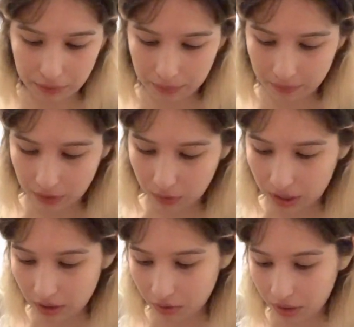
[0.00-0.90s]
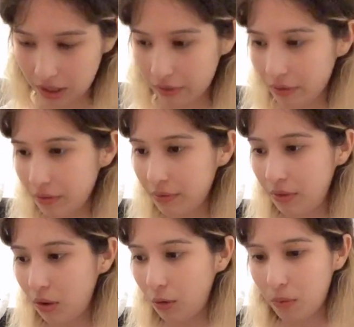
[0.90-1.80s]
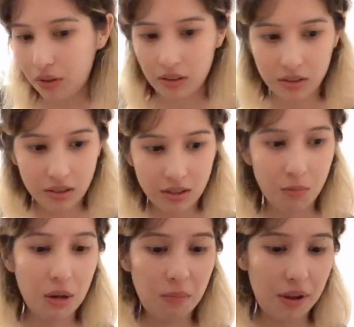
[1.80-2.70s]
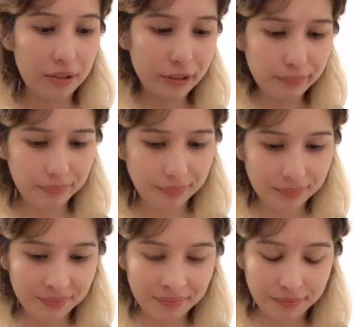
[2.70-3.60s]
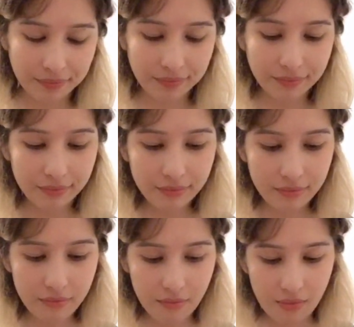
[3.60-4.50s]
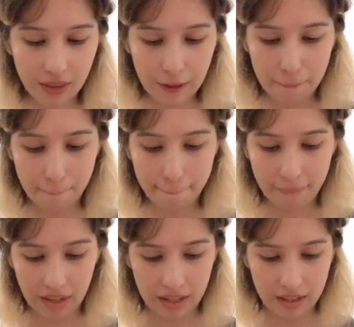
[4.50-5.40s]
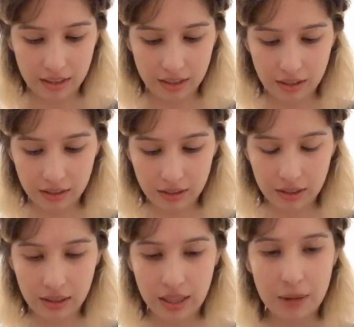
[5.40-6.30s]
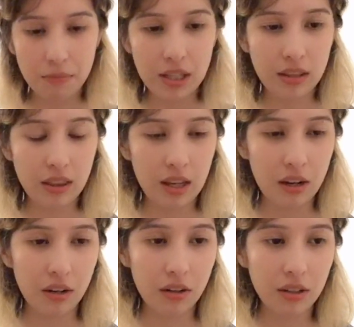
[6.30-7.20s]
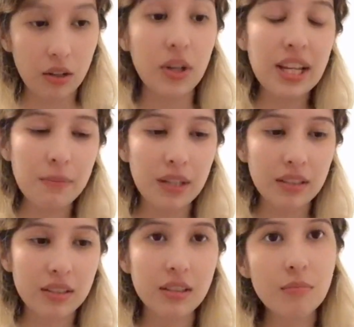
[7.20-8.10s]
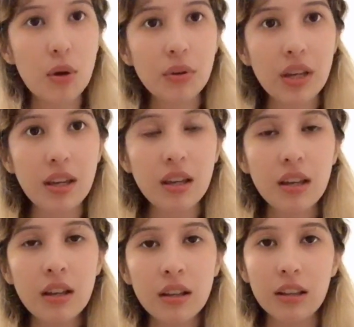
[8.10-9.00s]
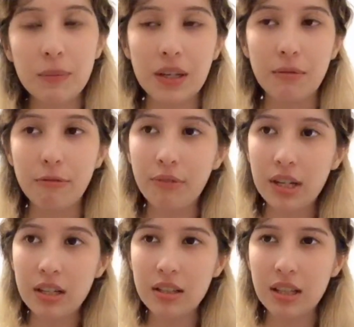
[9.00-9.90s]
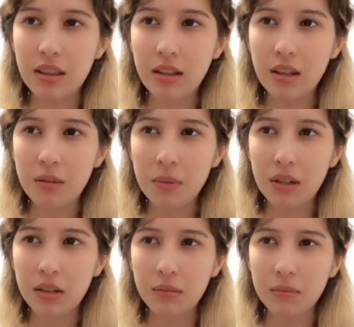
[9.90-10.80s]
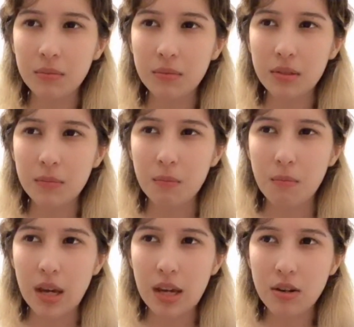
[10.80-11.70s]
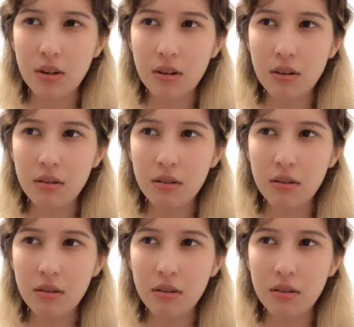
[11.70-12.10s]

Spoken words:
who was a girl. That girl and Erina's son then got married, and they got then Joseph. Or he meets Smokey, they become friends, I think he becomes mayor?